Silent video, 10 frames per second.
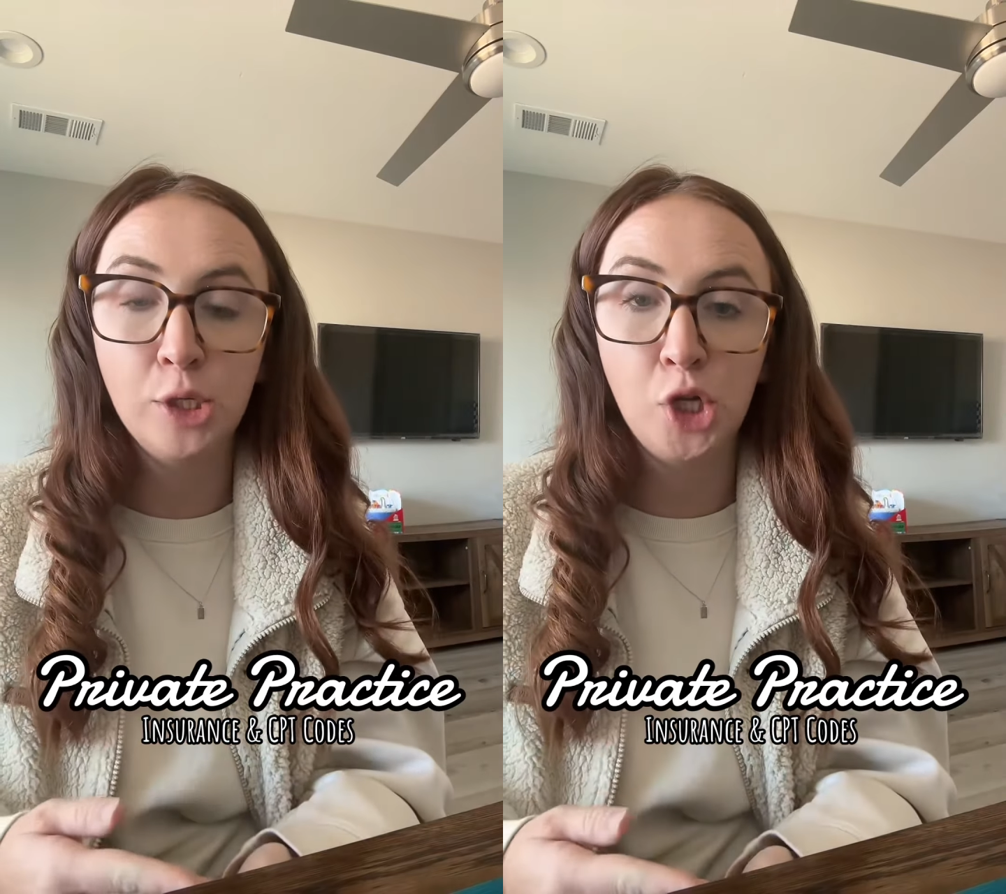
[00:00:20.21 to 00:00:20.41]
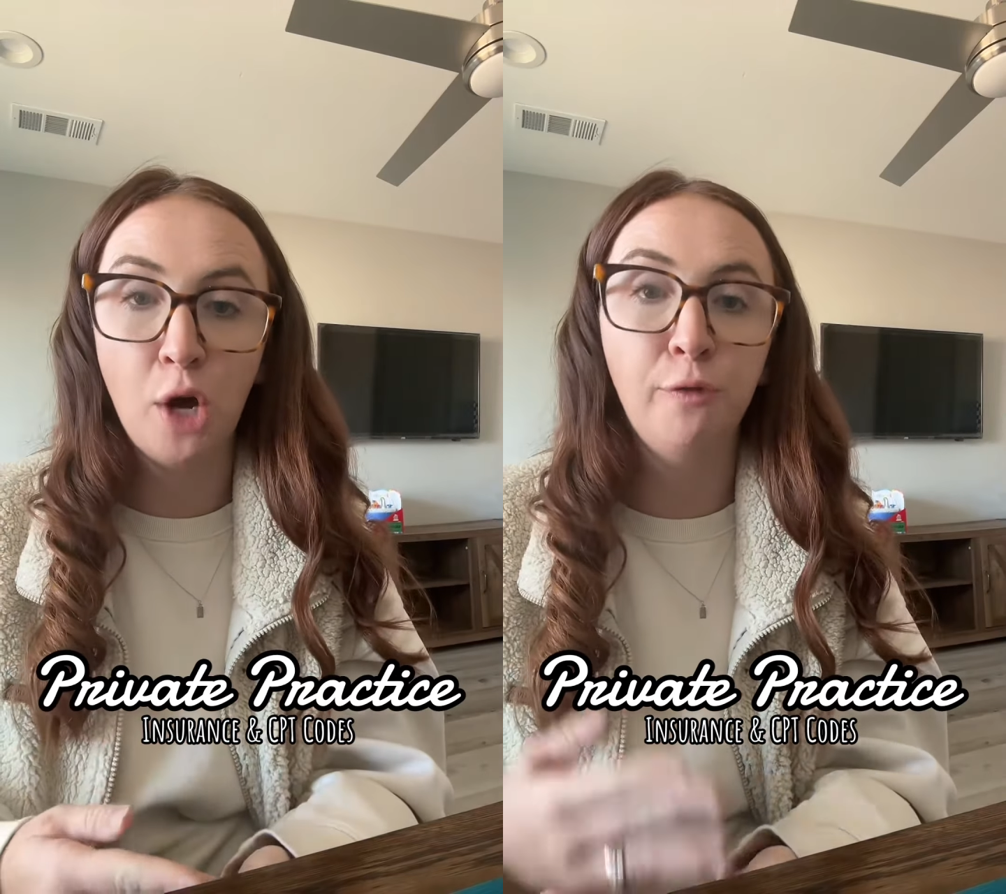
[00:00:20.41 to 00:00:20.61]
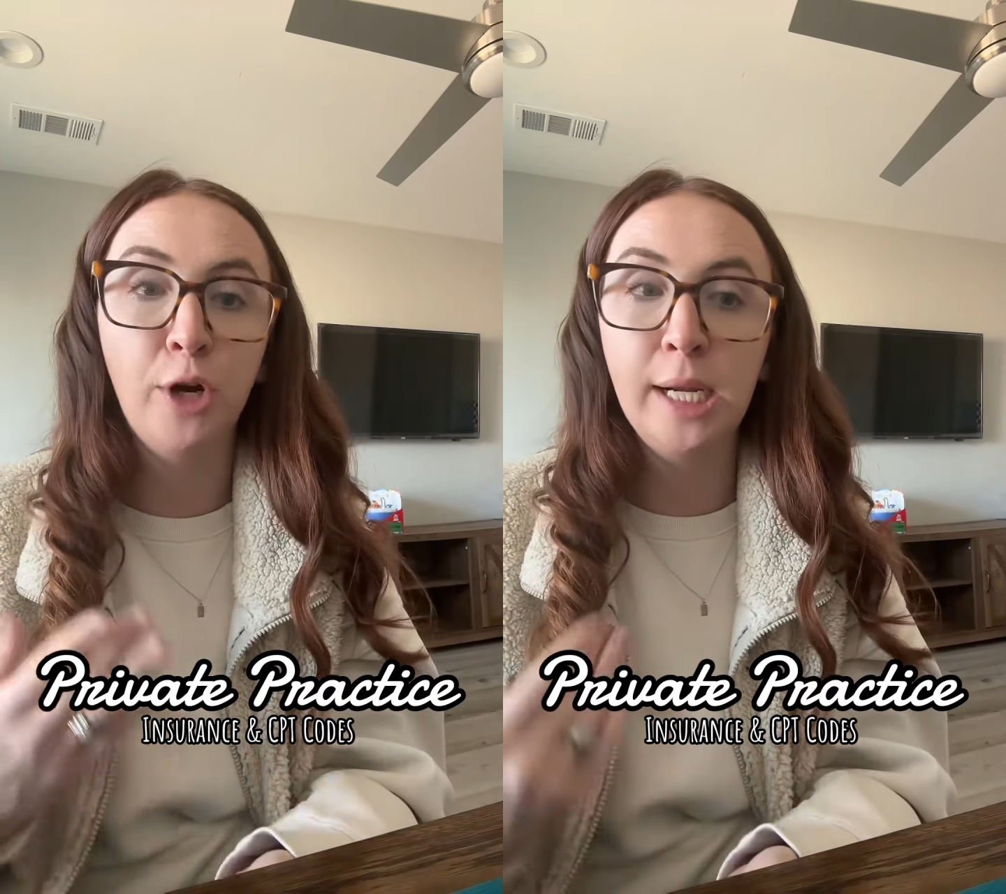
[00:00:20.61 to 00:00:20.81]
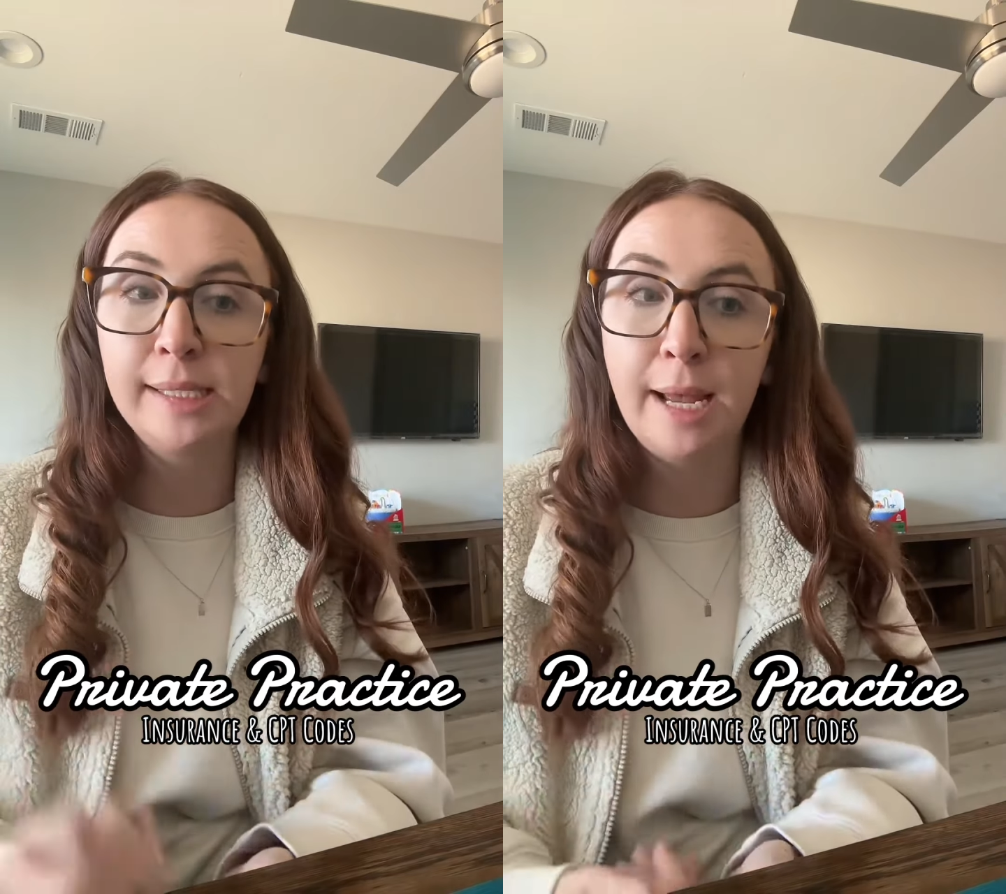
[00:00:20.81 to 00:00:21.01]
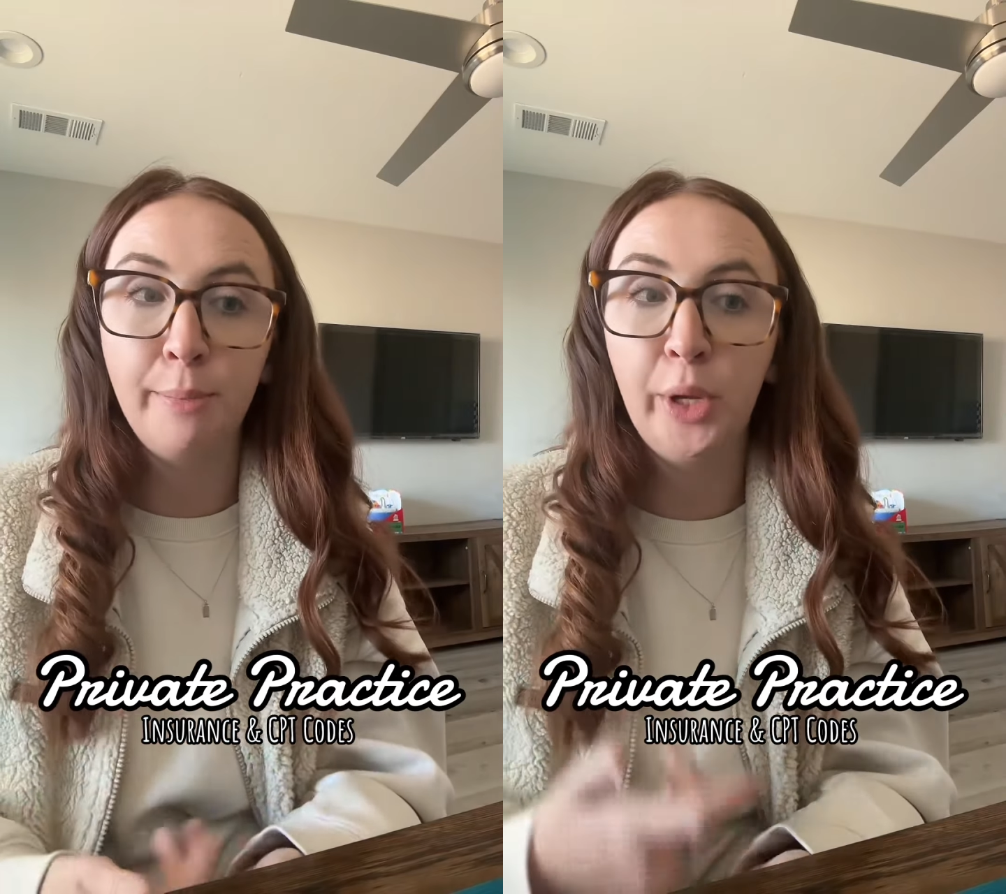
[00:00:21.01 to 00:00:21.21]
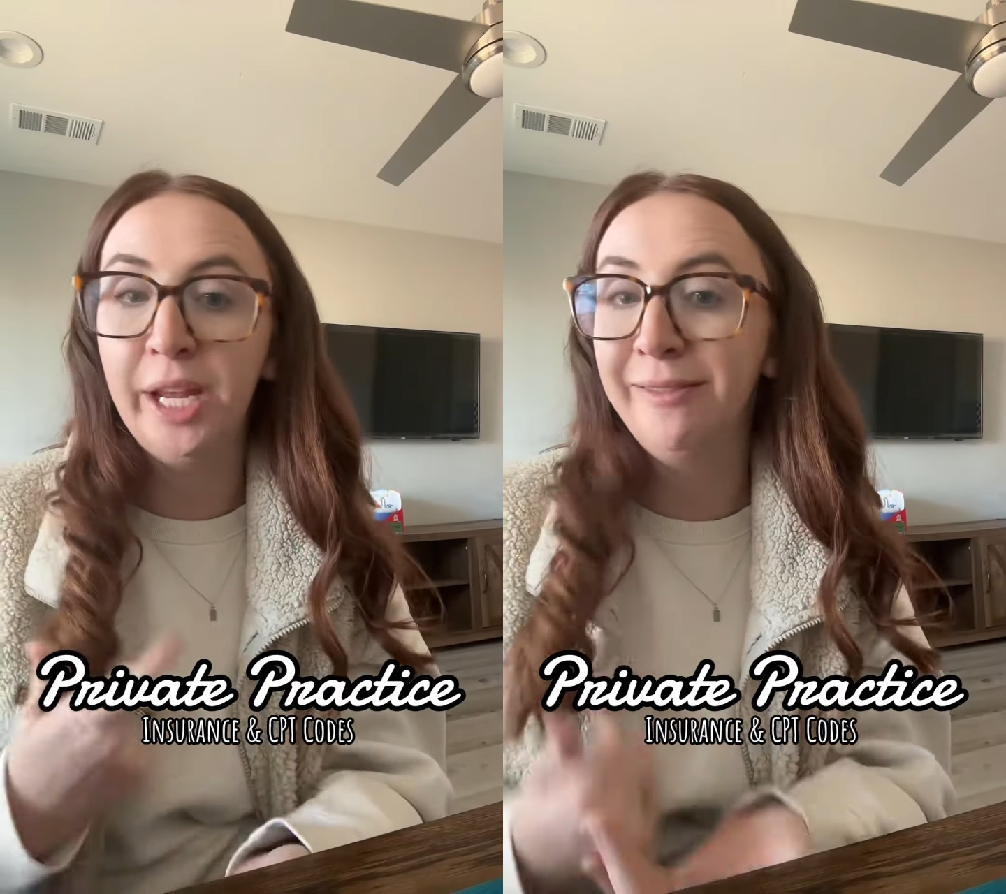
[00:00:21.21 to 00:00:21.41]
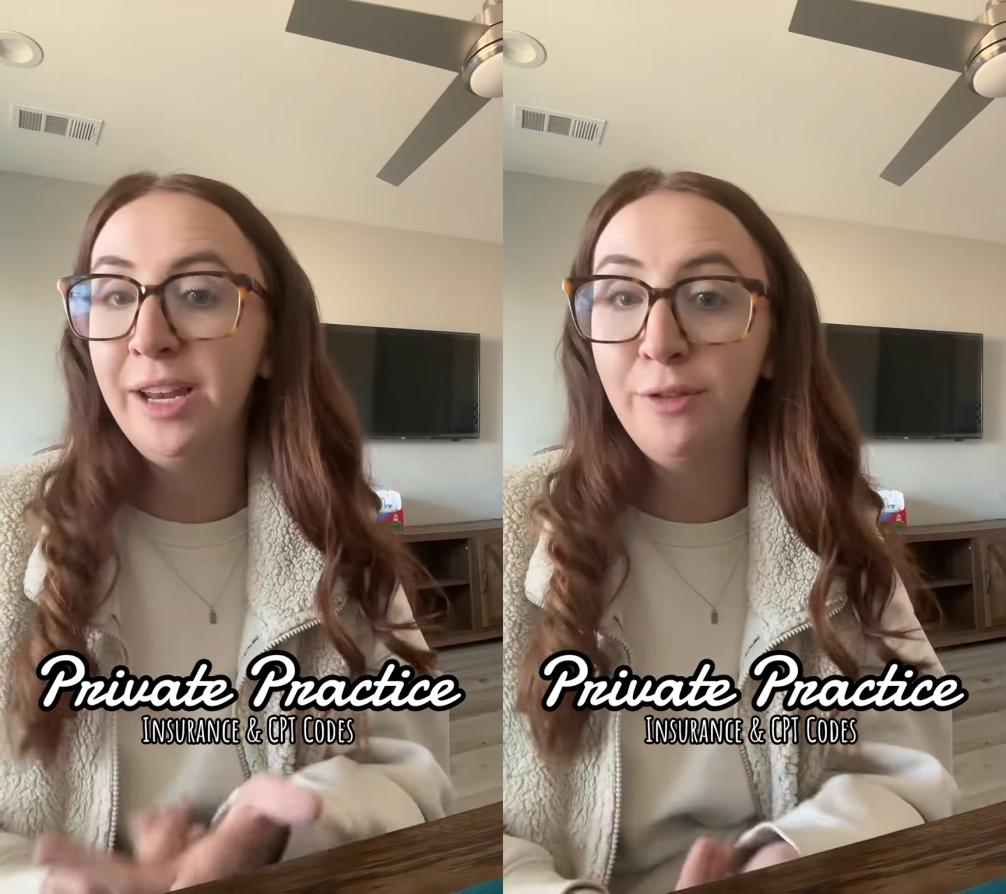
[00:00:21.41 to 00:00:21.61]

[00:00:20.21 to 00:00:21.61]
So for example, even if